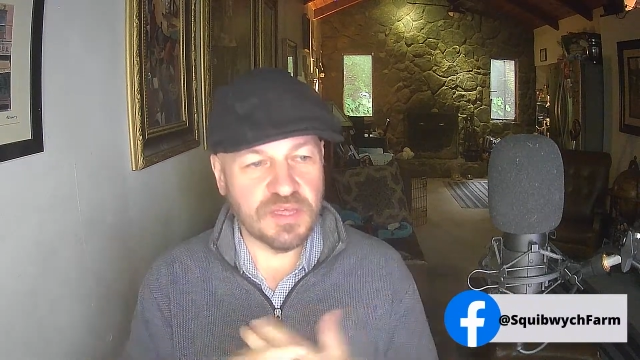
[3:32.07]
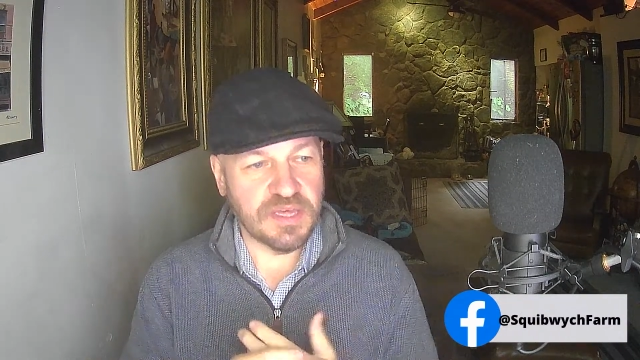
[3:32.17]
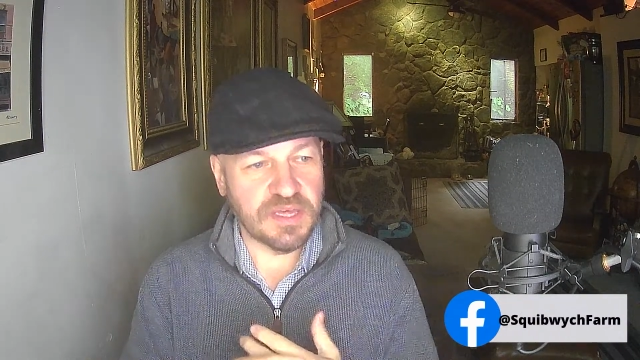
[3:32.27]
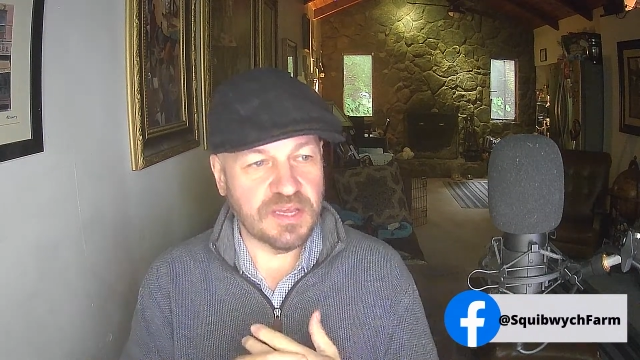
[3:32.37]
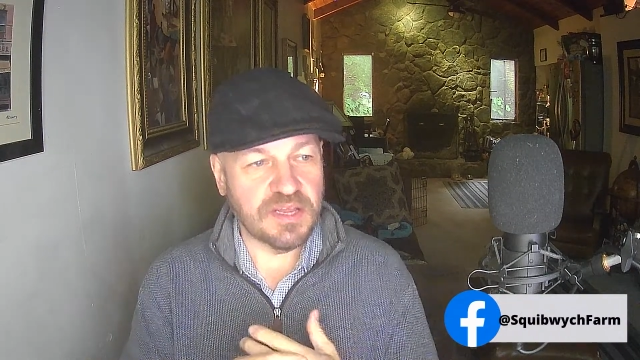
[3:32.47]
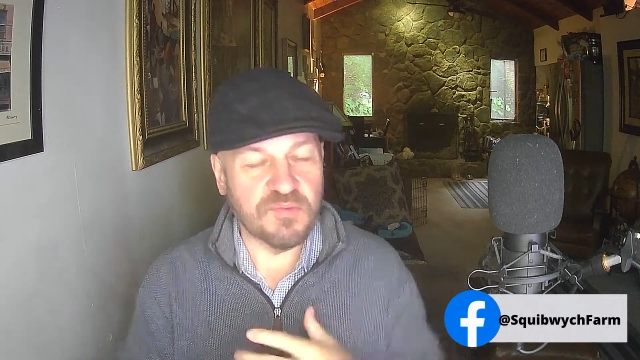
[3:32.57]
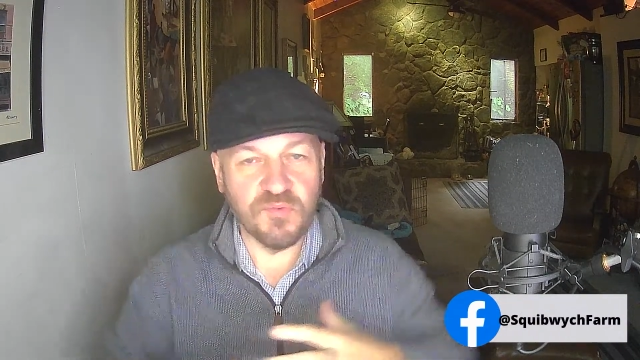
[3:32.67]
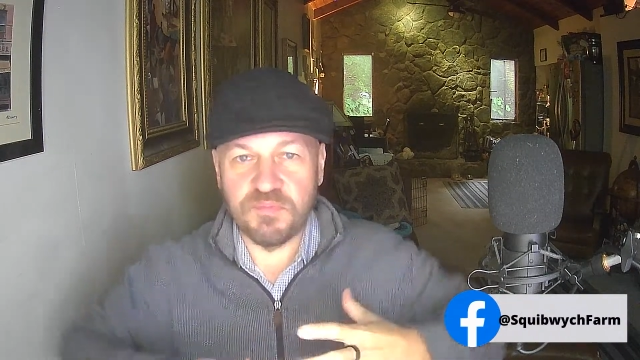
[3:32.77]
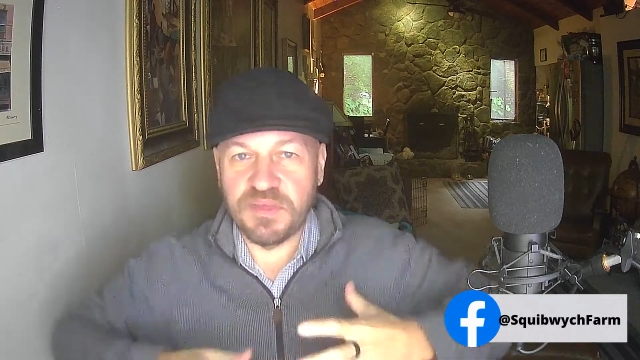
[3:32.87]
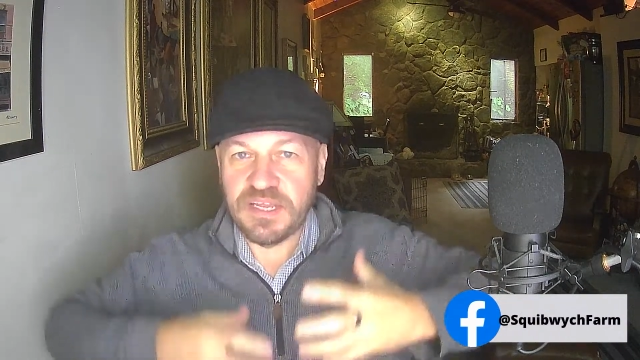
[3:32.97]
and we're
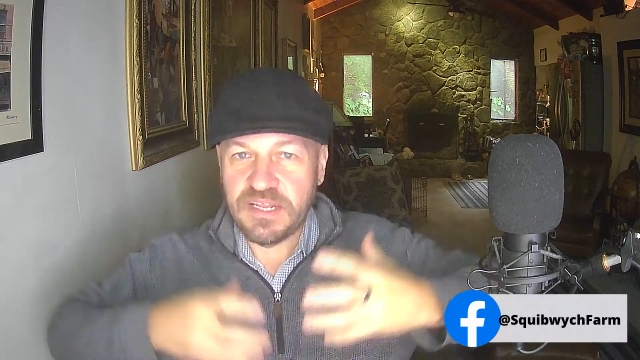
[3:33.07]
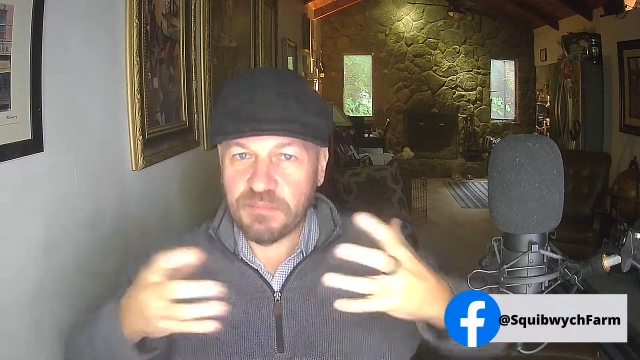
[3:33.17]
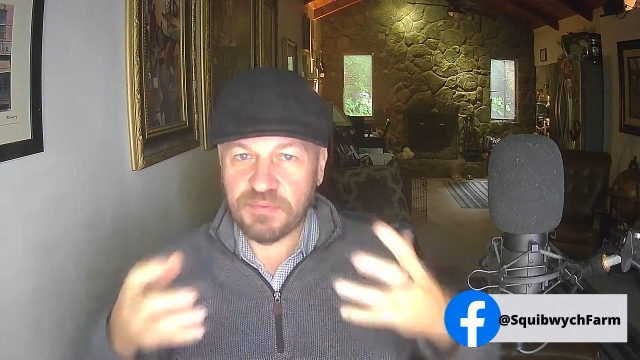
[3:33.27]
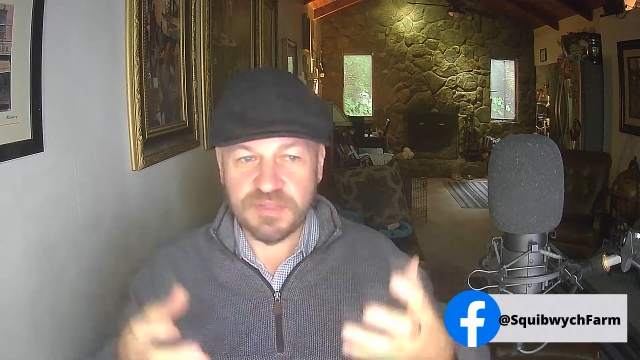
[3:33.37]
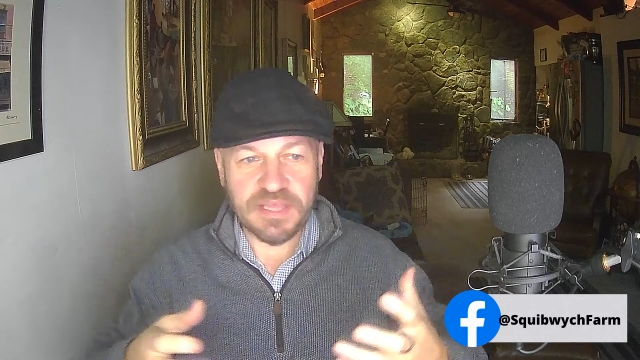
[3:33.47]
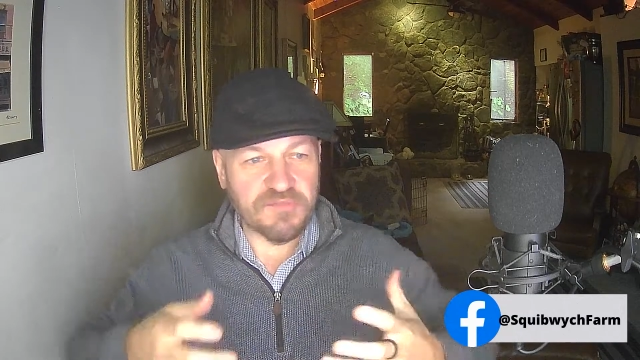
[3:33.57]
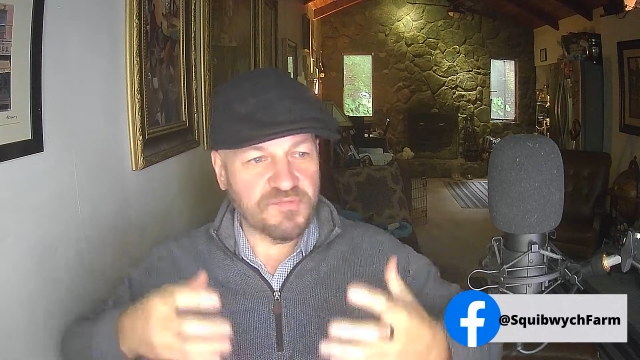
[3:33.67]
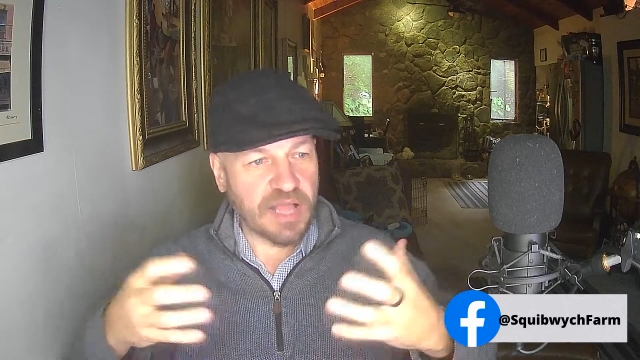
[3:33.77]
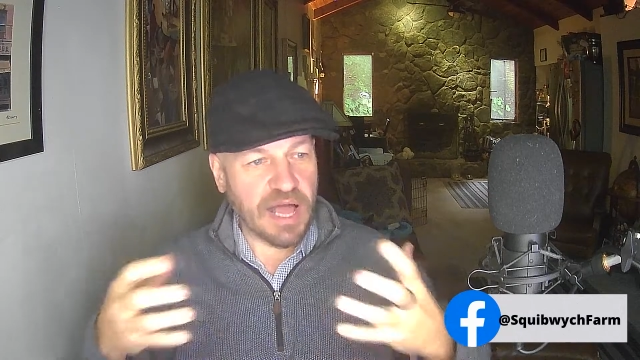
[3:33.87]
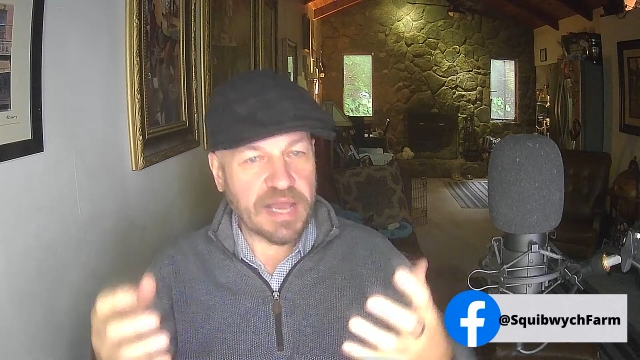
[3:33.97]
beginning to build out a
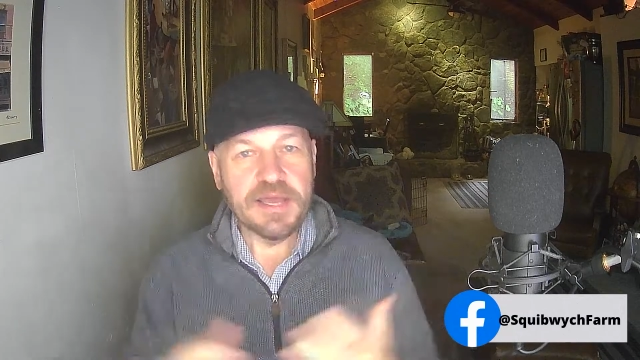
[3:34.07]
flock.